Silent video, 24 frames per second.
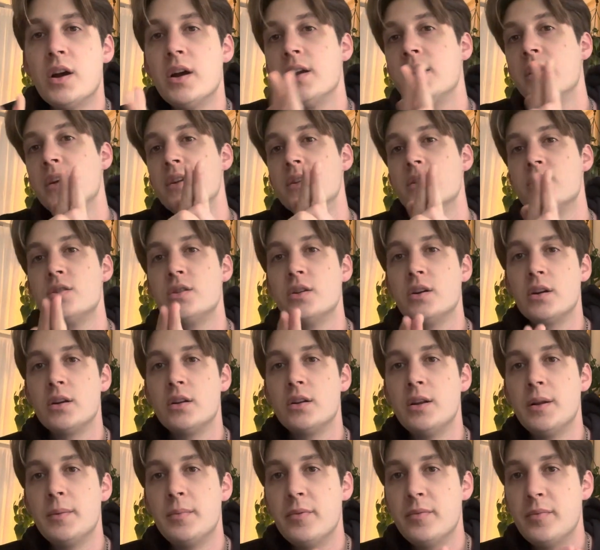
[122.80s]
to insert a
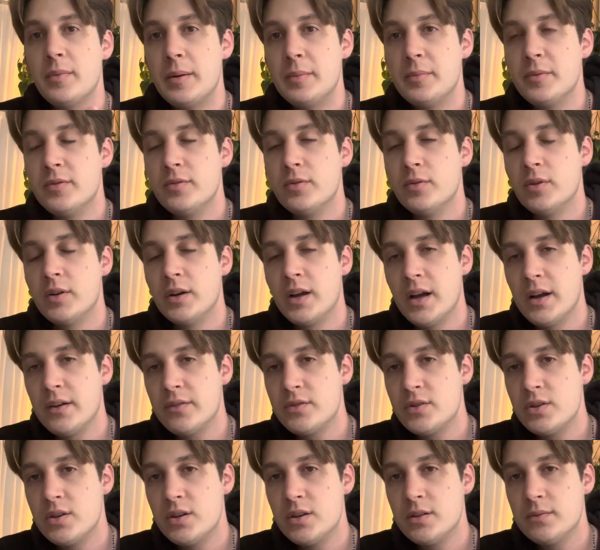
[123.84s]
clip of my before and
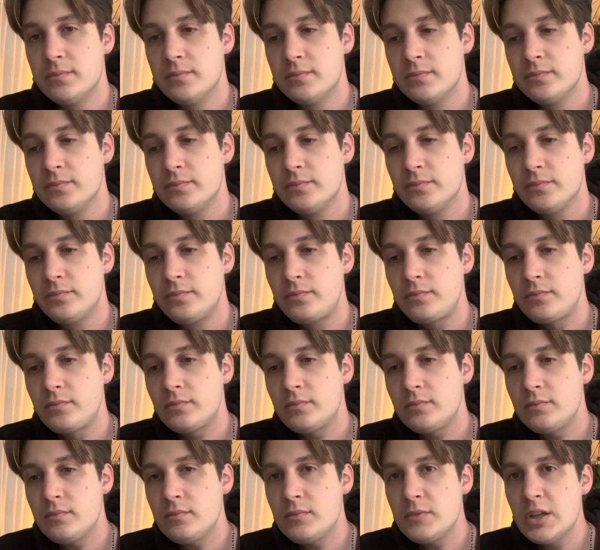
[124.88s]
after.
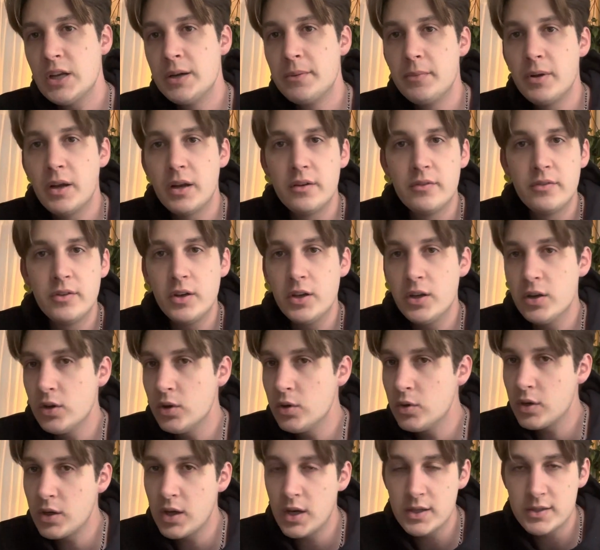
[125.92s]
I'm not a video
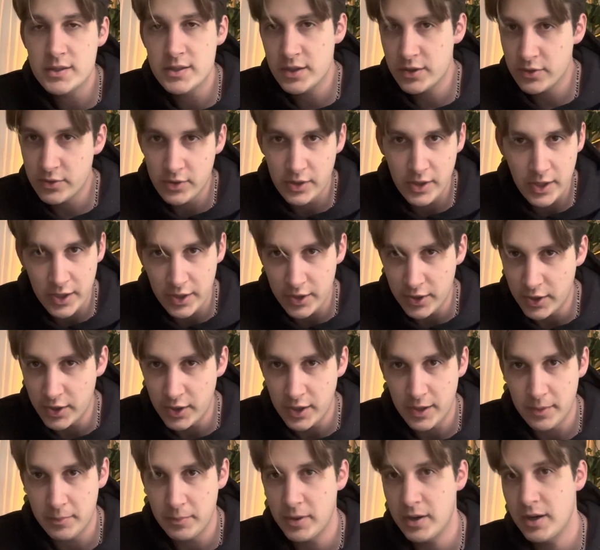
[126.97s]
content creator.
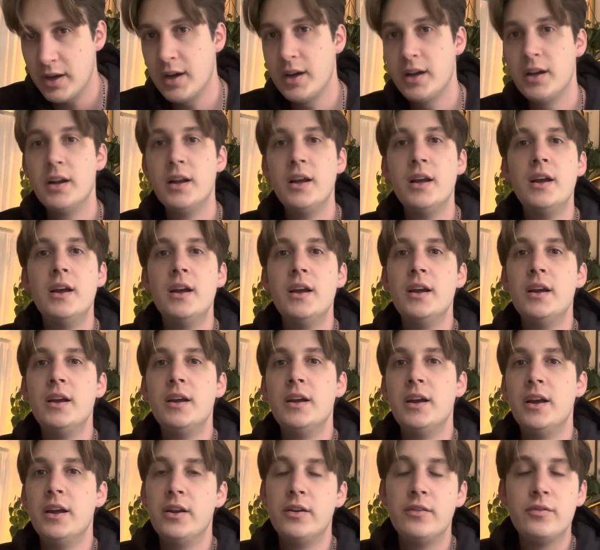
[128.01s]
I'm not
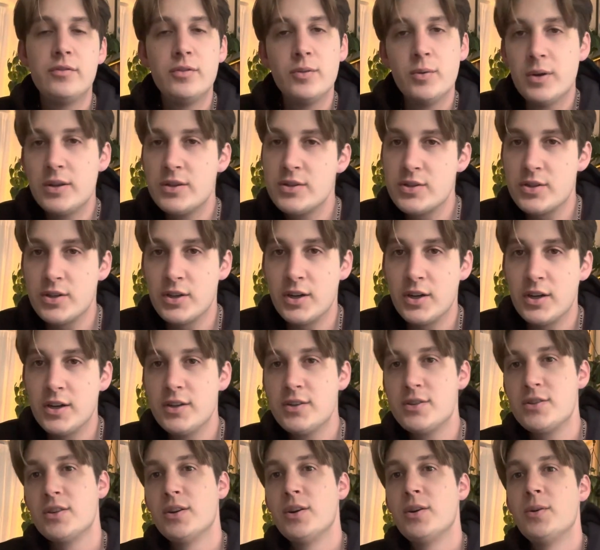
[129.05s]
an influencer,
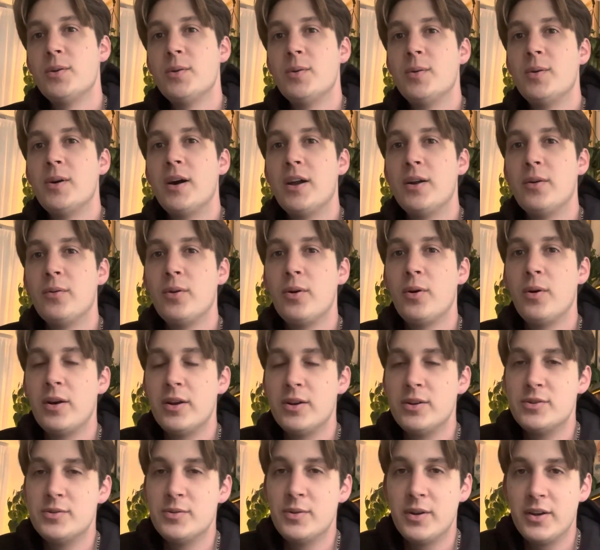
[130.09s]
so I don't know how to
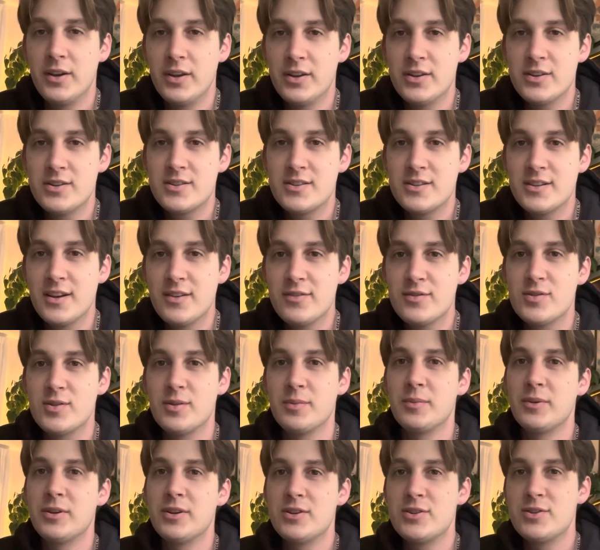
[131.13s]
do any of this stuff, so
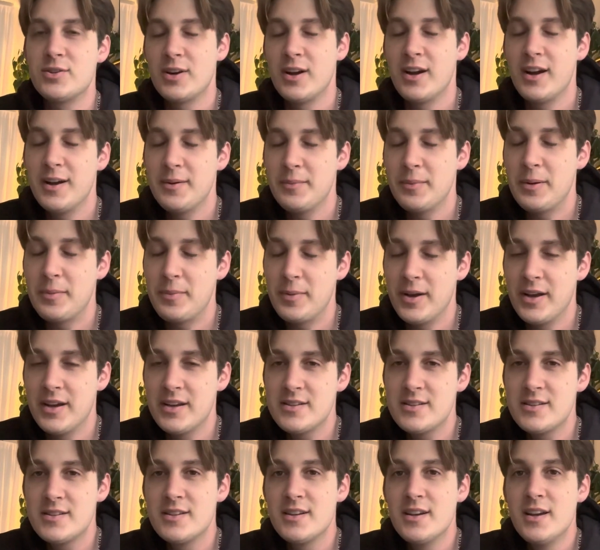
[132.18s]
I'm going to try my
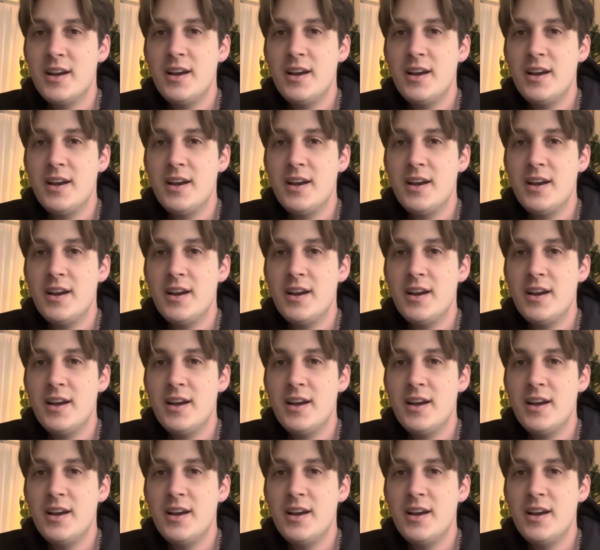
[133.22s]
best.